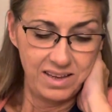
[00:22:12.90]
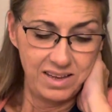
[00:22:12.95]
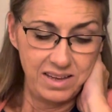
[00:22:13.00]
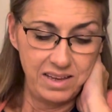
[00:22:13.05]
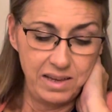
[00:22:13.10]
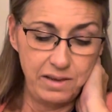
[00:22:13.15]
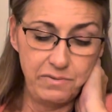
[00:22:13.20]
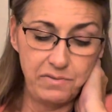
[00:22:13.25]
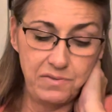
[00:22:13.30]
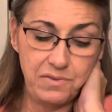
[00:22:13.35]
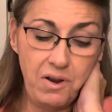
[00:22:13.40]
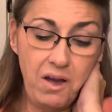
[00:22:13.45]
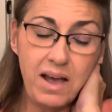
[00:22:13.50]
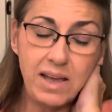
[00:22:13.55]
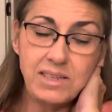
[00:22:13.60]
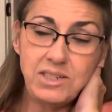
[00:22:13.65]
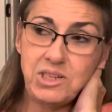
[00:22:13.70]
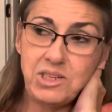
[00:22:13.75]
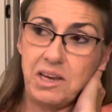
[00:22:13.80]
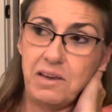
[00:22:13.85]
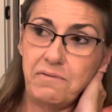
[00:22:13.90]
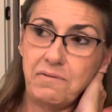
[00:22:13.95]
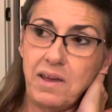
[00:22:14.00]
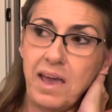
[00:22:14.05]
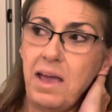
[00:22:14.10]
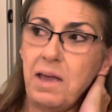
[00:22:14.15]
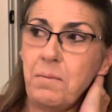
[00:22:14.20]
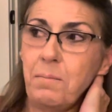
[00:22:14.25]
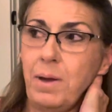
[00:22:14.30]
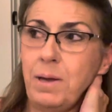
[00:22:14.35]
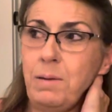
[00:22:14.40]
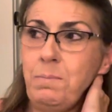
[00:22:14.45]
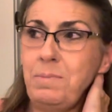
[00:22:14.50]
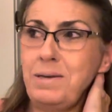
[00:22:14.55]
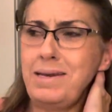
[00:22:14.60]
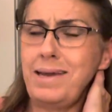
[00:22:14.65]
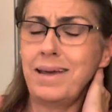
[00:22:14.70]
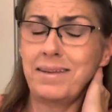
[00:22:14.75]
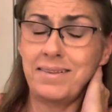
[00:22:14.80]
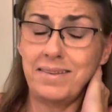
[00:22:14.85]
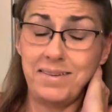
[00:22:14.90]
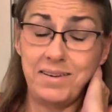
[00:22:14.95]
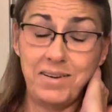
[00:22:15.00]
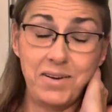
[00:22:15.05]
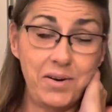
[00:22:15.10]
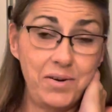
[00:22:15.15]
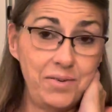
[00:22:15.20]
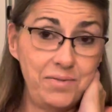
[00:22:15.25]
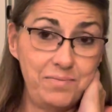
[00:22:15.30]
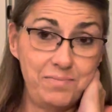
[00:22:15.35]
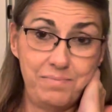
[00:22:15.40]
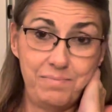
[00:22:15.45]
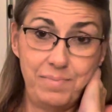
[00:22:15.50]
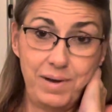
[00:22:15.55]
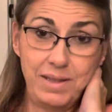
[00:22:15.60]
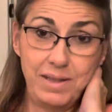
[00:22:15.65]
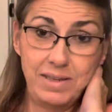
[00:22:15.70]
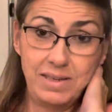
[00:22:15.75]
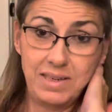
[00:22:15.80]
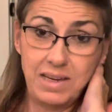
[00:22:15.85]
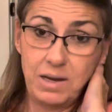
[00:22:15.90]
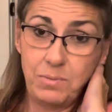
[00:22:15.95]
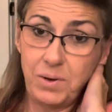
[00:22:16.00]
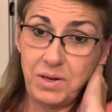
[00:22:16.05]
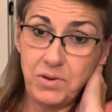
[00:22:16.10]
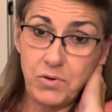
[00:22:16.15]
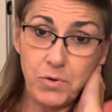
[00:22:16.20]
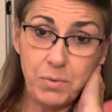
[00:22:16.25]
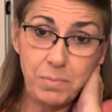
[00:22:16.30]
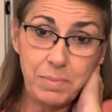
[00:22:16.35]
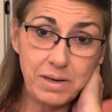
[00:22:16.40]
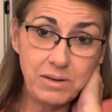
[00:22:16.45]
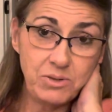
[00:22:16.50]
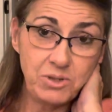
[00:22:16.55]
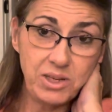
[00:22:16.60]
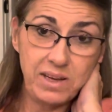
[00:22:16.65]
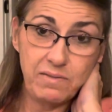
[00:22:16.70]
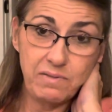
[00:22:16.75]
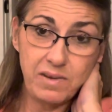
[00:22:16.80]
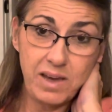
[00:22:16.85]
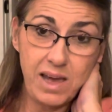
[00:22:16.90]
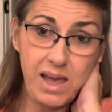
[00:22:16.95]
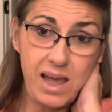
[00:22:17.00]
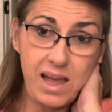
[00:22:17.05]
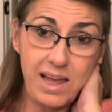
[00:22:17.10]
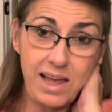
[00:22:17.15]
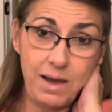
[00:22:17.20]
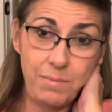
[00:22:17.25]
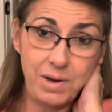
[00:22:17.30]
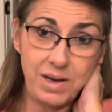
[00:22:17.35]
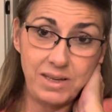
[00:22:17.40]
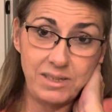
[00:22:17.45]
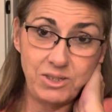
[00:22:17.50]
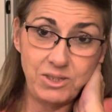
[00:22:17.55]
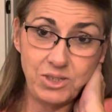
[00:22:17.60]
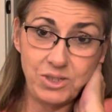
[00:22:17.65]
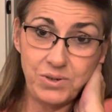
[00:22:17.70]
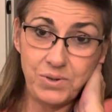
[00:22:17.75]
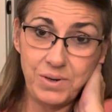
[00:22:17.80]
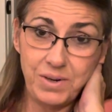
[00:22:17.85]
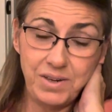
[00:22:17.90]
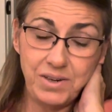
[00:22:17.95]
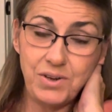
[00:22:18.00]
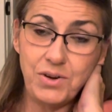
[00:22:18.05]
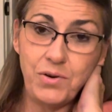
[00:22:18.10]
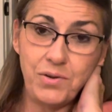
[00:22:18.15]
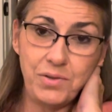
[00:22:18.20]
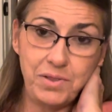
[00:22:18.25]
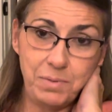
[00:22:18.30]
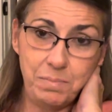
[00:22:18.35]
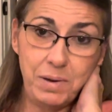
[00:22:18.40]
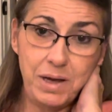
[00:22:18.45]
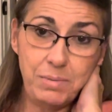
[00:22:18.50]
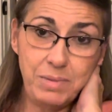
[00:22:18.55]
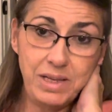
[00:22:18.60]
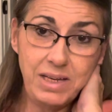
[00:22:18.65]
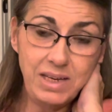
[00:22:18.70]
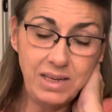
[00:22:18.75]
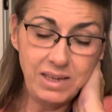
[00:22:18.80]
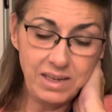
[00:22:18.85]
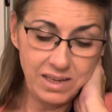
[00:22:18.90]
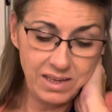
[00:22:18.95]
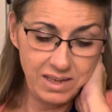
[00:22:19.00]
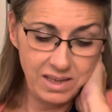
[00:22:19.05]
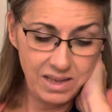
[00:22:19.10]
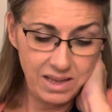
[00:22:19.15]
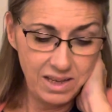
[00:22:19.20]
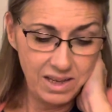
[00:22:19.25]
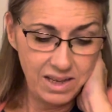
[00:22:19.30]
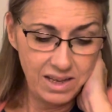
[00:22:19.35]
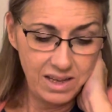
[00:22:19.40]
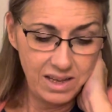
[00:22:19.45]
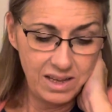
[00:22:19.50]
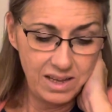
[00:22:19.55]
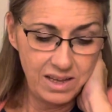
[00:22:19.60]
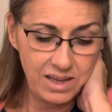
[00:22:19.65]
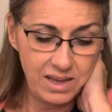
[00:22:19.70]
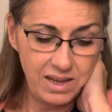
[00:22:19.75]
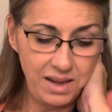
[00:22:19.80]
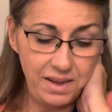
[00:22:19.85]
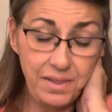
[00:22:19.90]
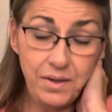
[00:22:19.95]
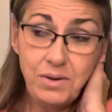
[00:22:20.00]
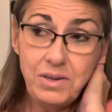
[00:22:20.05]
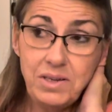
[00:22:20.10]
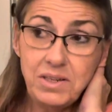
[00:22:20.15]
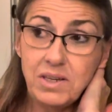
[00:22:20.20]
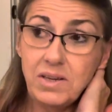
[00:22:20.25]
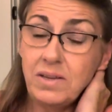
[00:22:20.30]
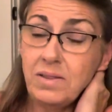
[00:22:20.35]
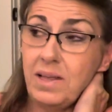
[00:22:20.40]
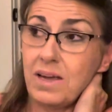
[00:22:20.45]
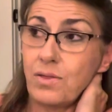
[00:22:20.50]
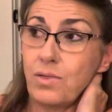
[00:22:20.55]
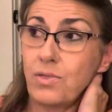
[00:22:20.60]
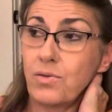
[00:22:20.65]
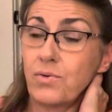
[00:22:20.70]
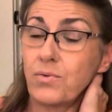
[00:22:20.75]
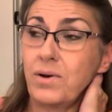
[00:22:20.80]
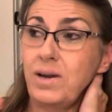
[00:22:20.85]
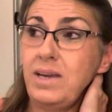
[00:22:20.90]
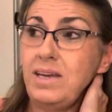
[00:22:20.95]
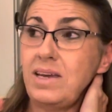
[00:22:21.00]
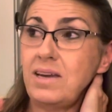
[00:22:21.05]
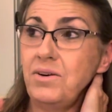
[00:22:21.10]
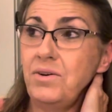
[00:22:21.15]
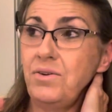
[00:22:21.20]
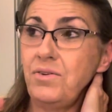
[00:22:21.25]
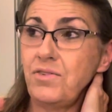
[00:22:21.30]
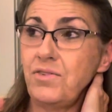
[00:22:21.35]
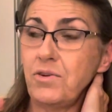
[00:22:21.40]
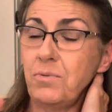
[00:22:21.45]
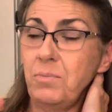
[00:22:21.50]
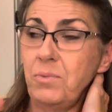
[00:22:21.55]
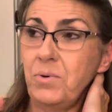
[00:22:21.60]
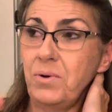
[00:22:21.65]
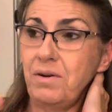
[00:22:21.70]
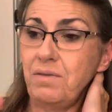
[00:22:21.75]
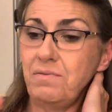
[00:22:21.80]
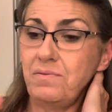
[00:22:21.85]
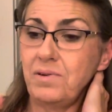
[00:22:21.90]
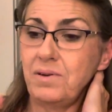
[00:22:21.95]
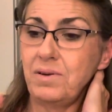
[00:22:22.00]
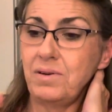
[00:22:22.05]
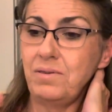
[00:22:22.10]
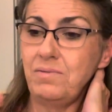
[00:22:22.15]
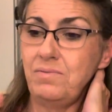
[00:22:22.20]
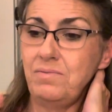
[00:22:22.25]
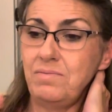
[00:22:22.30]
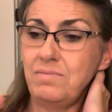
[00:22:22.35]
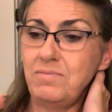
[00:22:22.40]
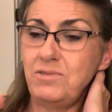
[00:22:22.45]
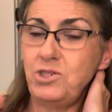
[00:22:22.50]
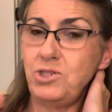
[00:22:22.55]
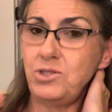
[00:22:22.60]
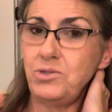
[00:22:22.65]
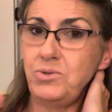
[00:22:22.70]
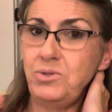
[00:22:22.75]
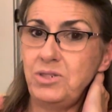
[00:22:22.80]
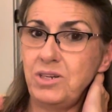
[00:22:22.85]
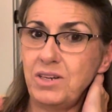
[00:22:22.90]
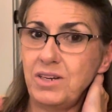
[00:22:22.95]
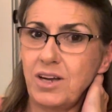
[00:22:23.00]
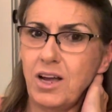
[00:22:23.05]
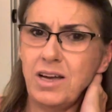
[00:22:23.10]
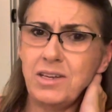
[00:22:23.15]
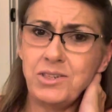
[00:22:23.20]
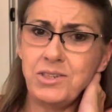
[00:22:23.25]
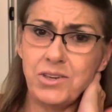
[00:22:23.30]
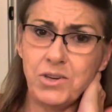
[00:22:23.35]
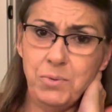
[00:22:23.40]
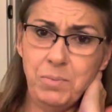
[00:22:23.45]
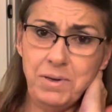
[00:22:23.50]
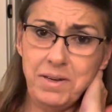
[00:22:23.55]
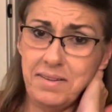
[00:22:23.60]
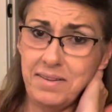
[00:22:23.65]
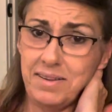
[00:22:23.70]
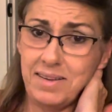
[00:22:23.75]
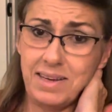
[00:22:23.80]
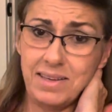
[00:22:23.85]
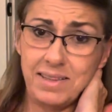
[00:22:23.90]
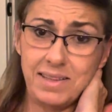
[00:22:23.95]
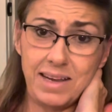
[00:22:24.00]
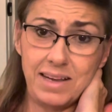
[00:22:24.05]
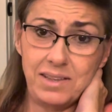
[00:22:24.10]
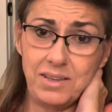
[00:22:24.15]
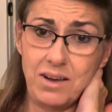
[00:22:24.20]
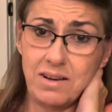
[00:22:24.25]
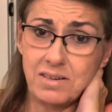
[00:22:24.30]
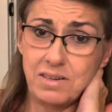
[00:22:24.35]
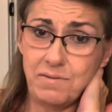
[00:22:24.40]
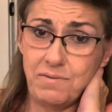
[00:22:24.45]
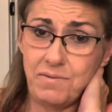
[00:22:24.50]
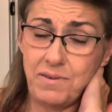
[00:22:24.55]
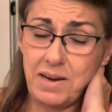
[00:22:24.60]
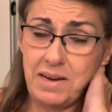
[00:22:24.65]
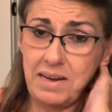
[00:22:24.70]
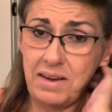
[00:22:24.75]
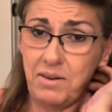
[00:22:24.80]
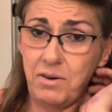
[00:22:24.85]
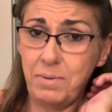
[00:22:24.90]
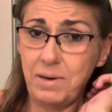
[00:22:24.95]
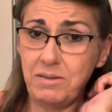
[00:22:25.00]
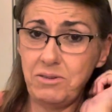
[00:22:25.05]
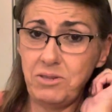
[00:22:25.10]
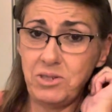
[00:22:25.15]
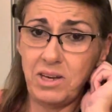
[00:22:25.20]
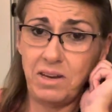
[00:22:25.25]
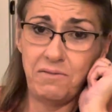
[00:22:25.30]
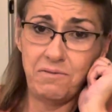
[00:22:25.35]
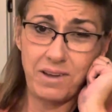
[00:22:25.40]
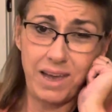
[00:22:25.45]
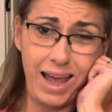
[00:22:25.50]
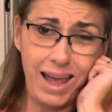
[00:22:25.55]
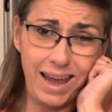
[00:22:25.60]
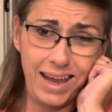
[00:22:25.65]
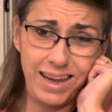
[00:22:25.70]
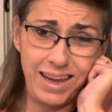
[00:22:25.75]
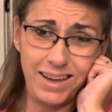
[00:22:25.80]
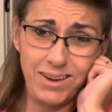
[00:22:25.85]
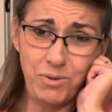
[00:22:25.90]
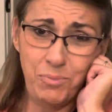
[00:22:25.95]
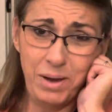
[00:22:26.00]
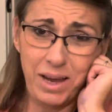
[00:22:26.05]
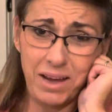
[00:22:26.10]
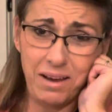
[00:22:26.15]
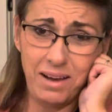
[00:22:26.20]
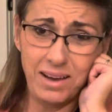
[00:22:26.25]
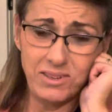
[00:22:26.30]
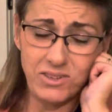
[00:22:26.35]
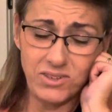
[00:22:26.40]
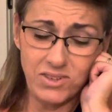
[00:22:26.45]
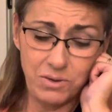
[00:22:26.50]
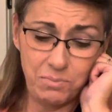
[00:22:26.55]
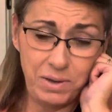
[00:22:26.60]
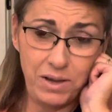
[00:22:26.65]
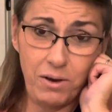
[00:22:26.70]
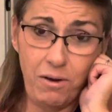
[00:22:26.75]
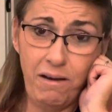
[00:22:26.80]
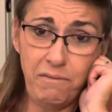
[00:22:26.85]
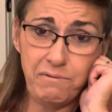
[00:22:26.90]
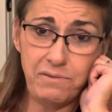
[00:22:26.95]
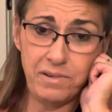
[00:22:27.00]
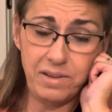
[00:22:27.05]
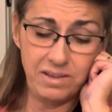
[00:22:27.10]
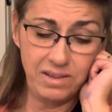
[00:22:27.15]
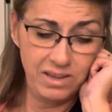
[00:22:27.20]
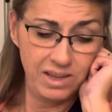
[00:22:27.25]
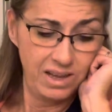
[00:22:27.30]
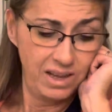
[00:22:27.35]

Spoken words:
If not JFK, it might be next year. By the time we know about JFK, I'm not sure, in the public. Although it took like 3 years or more for Junior. Gosh, I hope it doesn't take that long to find out about JFK. Oh my gosh, that'd be awful.